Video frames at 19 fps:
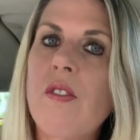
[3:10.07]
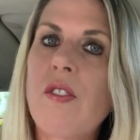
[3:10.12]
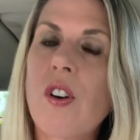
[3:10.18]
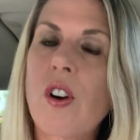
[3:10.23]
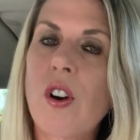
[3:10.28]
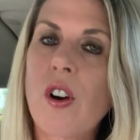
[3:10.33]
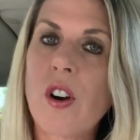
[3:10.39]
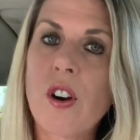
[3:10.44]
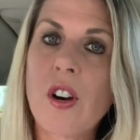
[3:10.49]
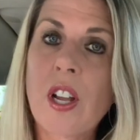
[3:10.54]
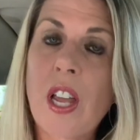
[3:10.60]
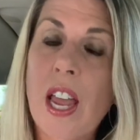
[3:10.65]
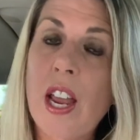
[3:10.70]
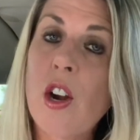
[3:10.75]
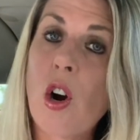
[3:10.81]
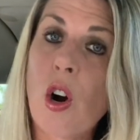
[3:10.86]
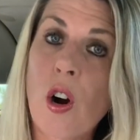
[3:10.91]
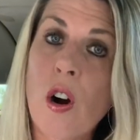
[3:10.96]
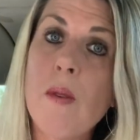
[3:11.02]
for Hurricane
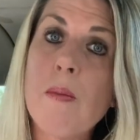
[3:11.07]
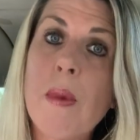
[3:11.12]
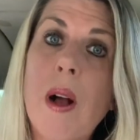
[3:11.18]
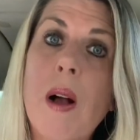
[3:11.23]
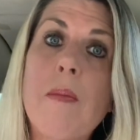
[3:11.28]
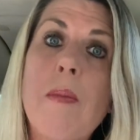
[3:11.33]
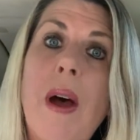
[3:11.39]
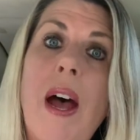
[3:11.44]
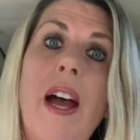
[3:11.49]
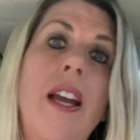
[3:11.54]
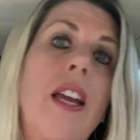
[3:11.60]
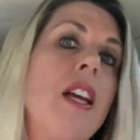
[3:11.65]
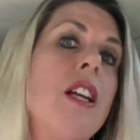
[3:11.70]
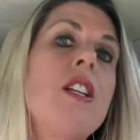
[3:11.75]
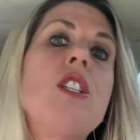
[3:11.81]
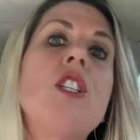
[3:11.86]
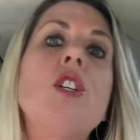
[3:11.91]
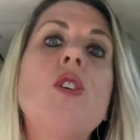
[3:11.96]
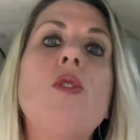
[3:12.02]
Irma back
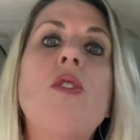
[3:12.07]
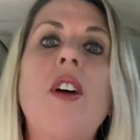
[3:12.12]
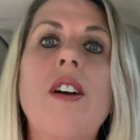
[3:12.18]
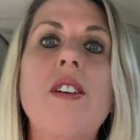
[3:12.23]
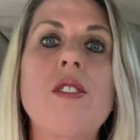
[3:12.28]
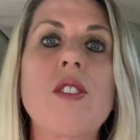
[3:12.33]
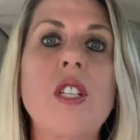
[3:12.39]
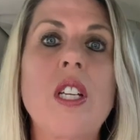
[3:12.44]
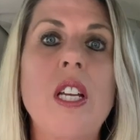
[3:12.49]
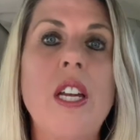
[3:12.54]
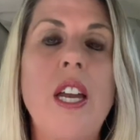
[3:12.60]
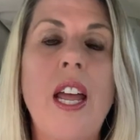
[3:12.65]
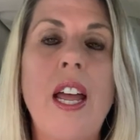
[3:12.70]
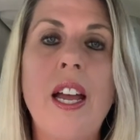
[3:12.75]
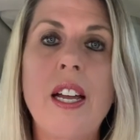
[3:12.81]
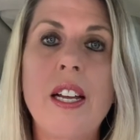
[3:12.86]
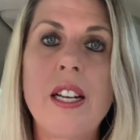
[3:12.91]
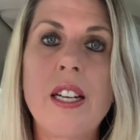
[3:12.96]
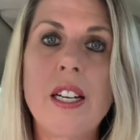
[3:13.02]
in
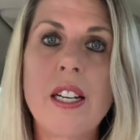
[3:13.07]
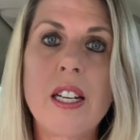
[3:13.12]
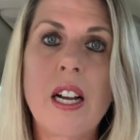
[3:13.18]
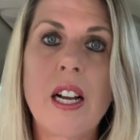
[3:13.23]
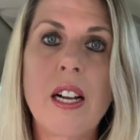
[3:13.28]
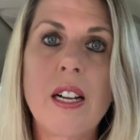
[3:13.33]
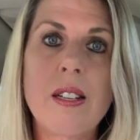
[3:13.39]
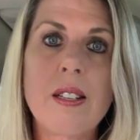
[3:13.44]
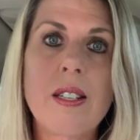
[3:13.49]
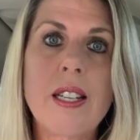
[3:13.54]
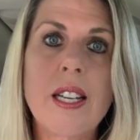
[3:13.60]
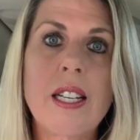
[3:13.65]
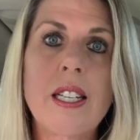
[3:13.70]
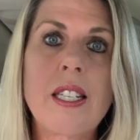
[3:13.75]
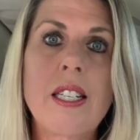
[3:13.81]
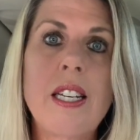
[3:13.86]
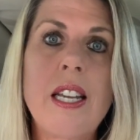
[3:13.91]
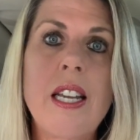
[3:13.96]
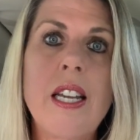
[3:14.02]

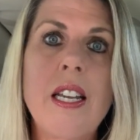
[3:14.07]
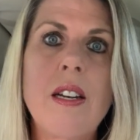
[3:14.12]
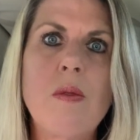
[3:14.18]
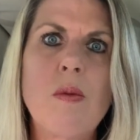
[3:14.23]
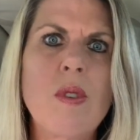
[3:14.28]
2016.